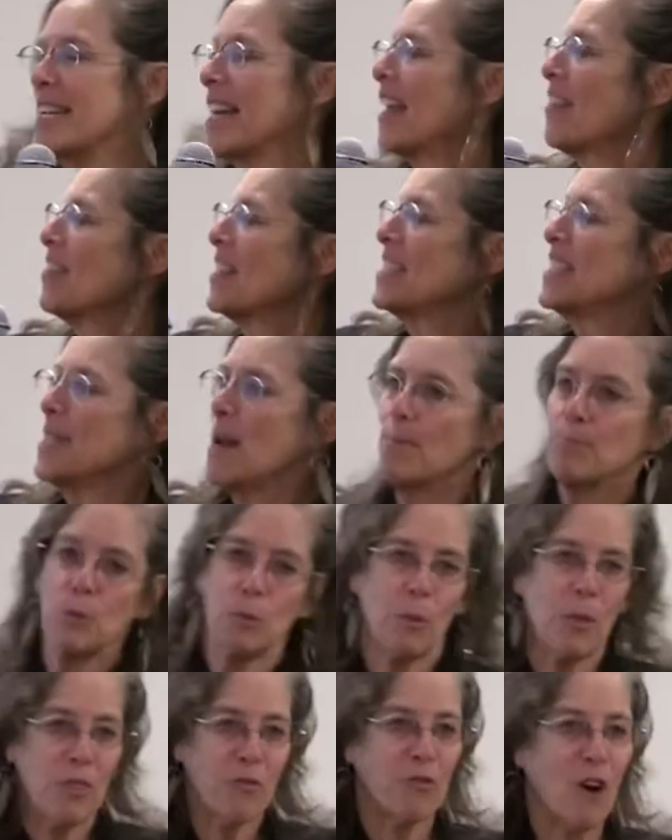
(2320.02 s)
and down the
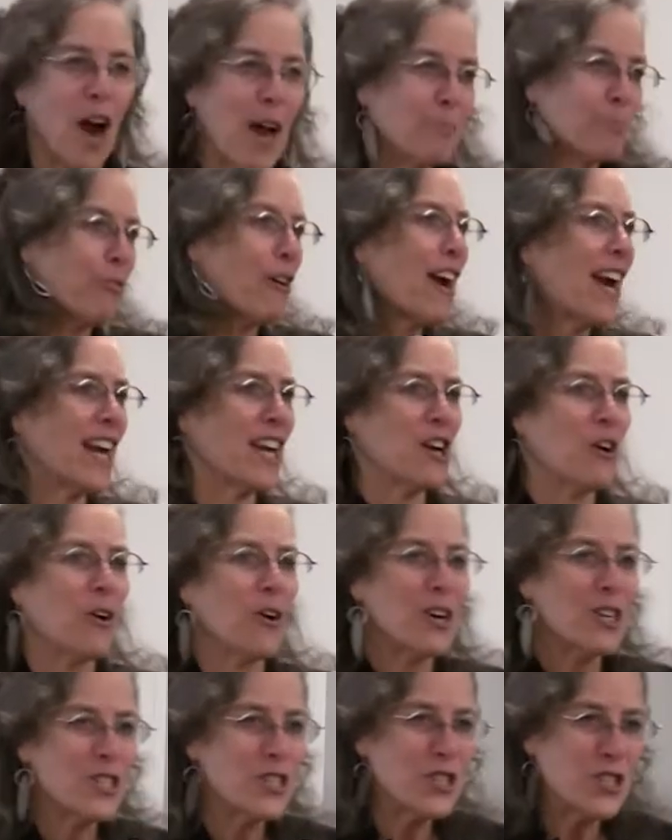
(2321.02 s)
steps with rye bread and
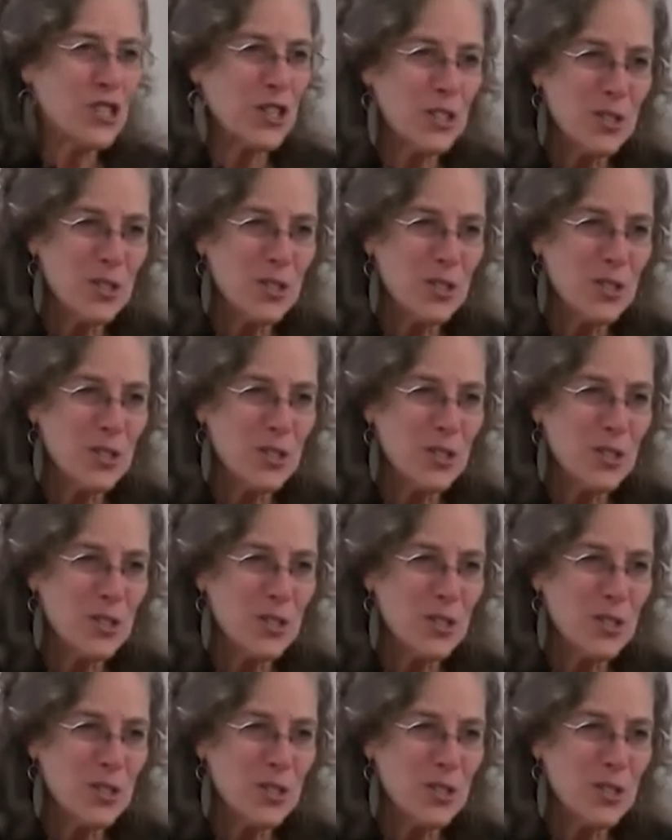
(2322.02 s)
orange